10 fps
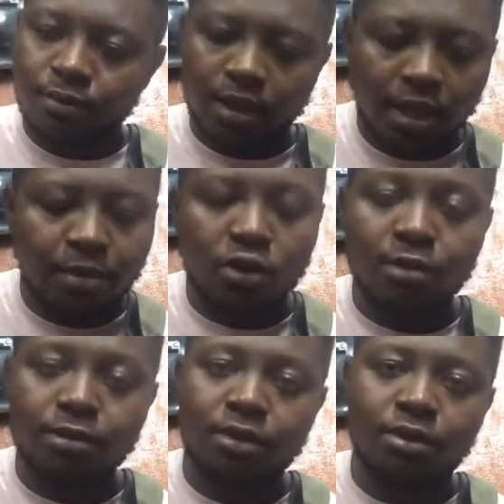A
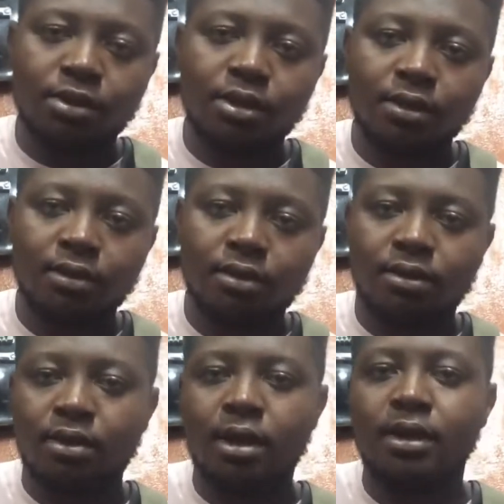becomes the 13th,
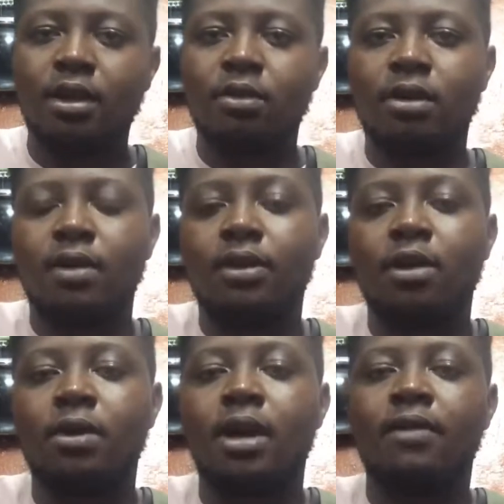and there
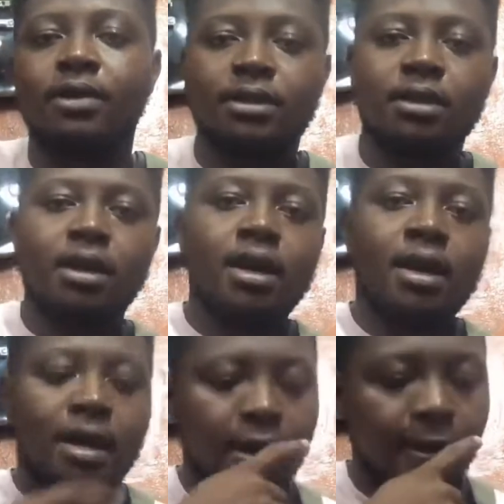we have it.
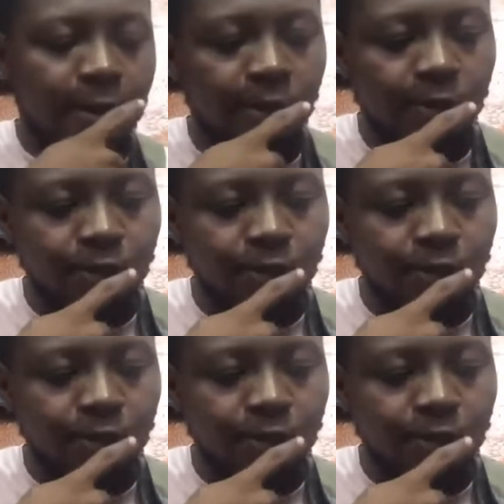And